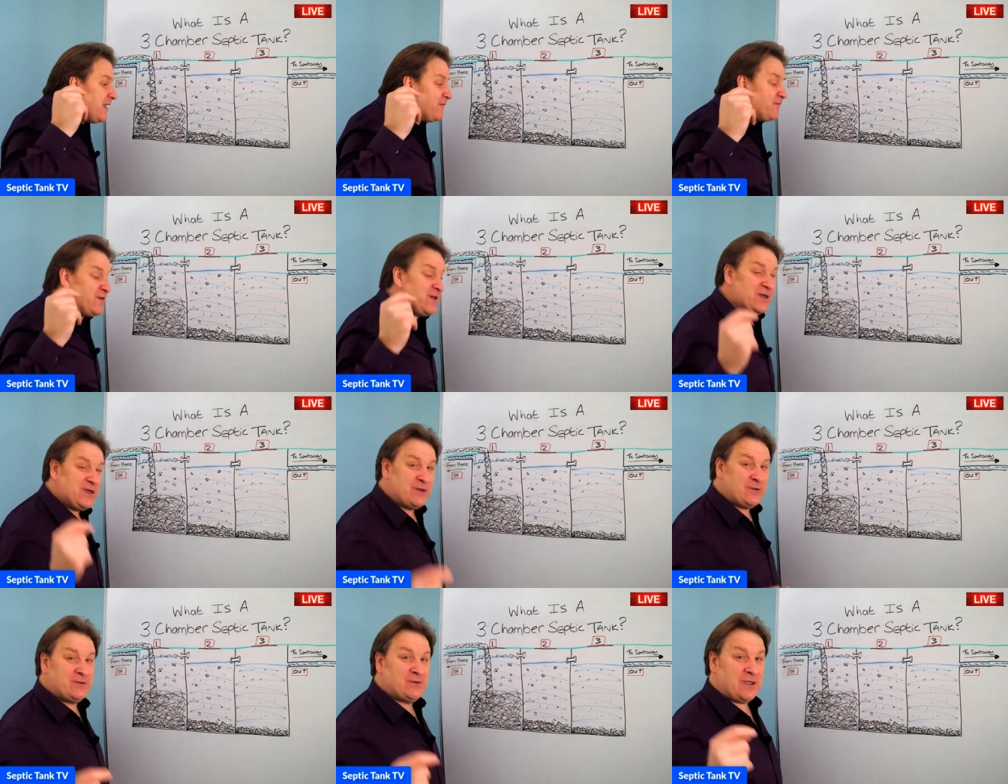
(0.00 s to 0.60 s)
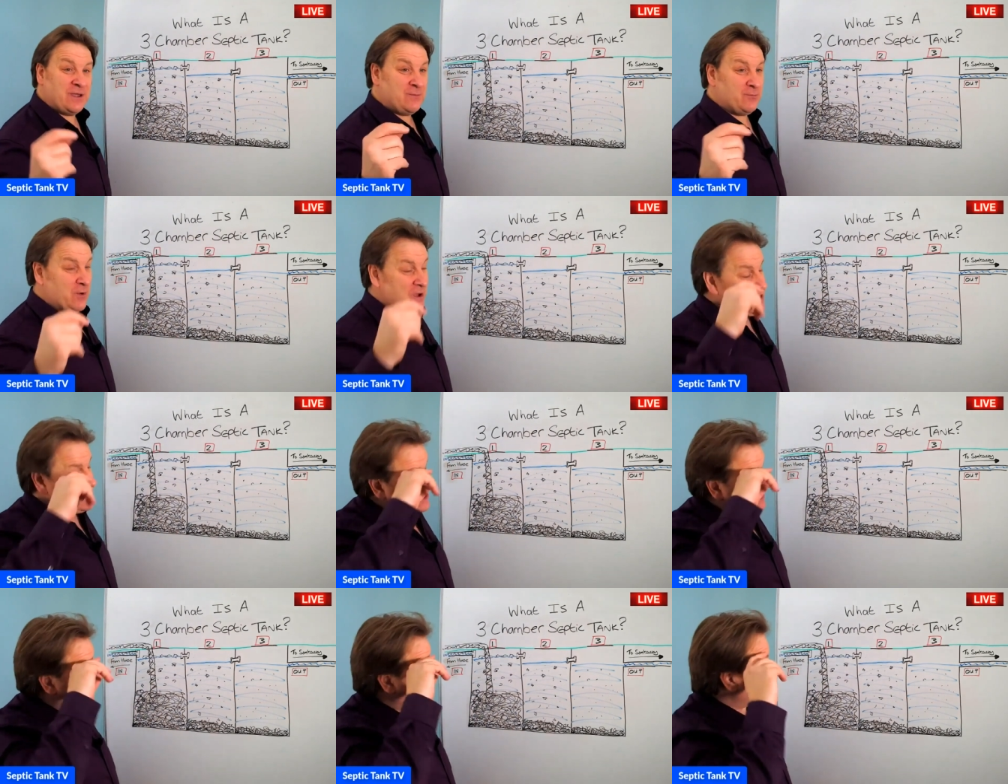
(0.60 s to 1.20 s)
if you,
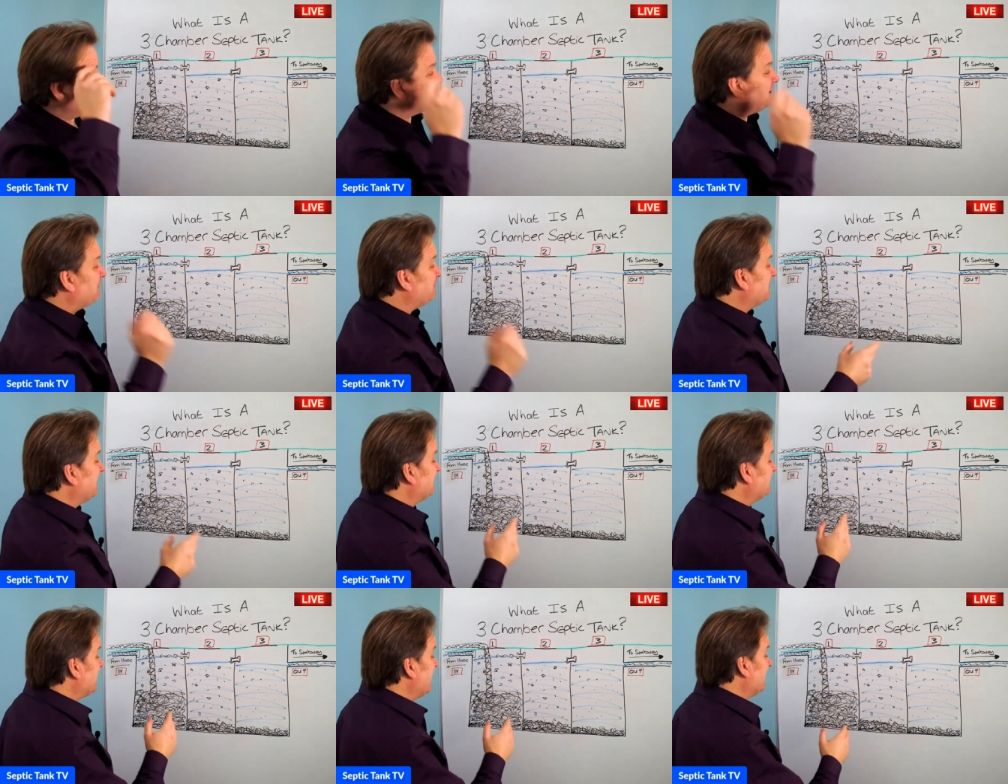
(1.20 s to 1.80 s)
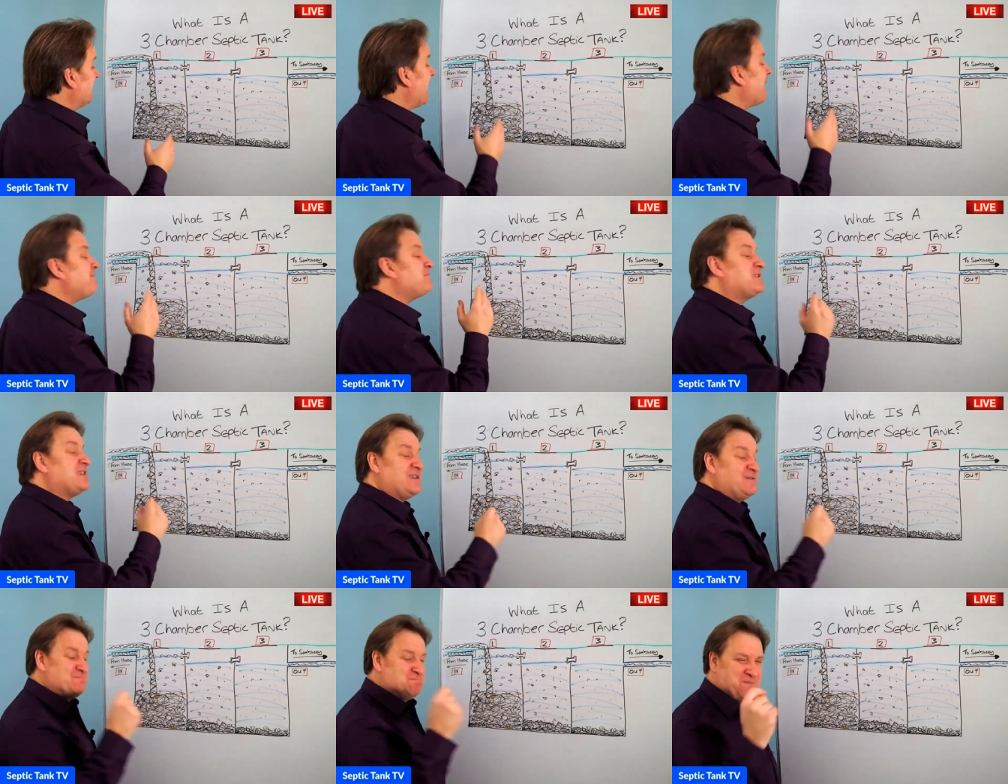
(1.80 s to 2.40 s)
when you get your septic tank
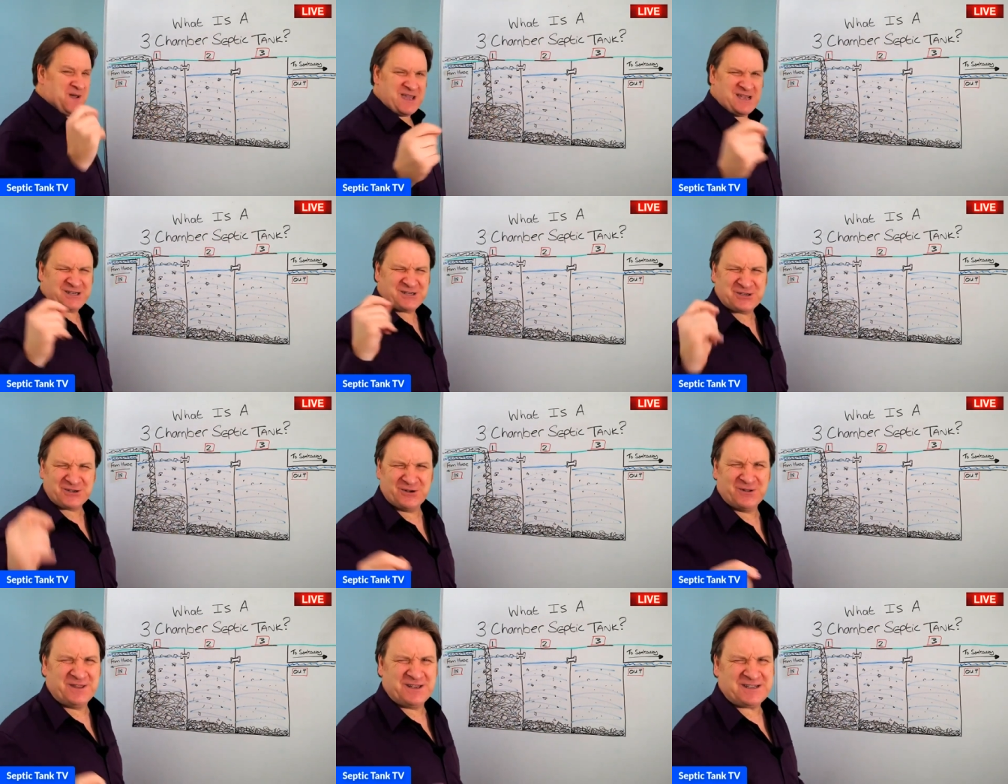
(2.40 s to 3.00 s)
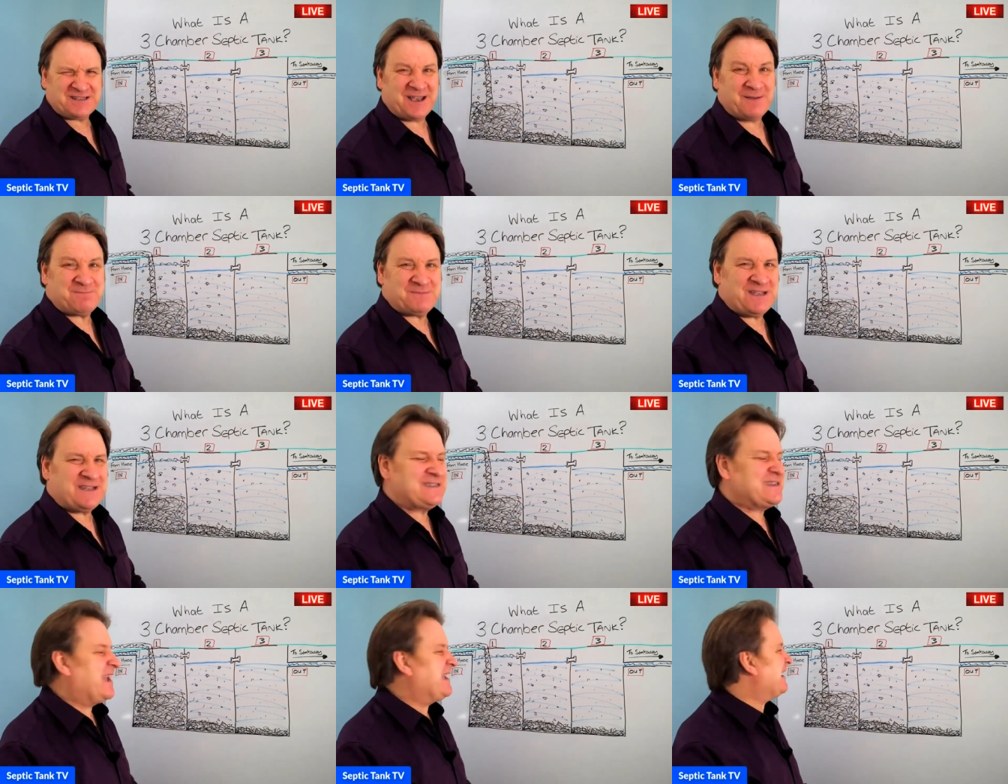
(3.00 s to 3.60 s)
emptied, make sure the
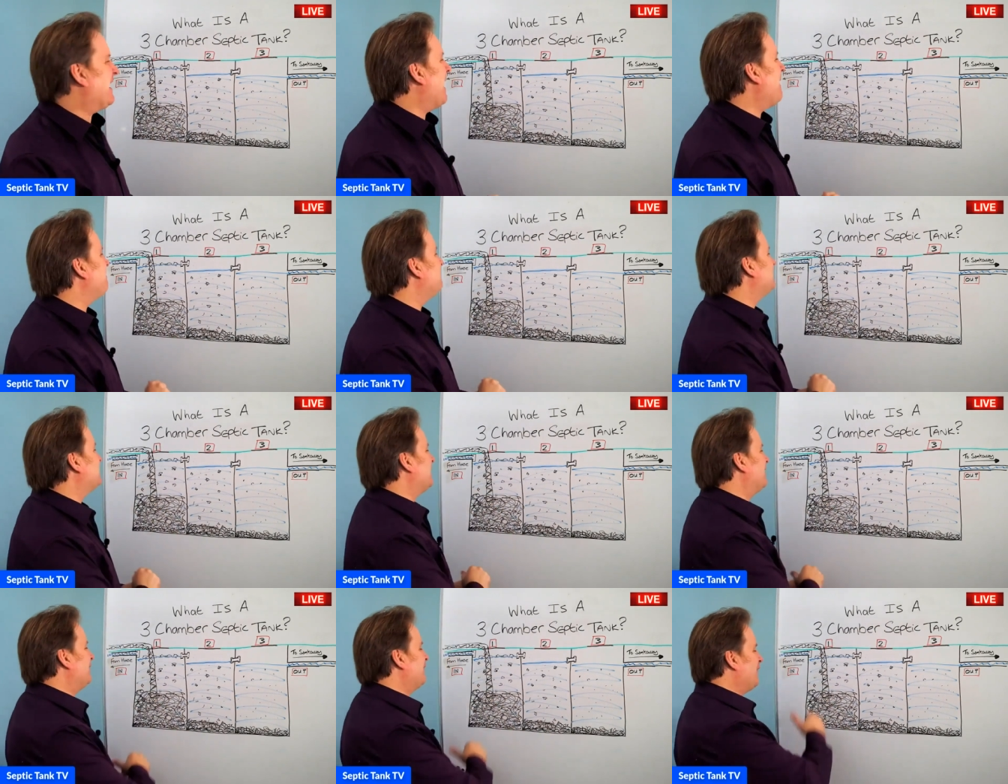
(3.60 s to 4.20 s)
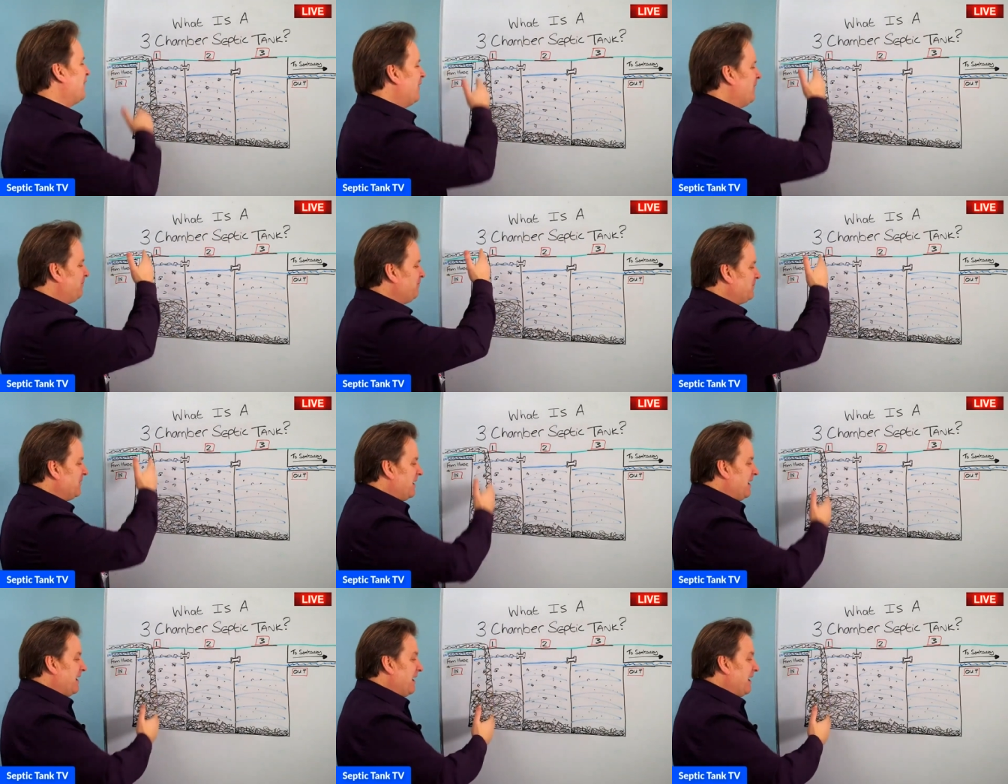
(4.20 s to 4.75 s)
septic tank emptying firm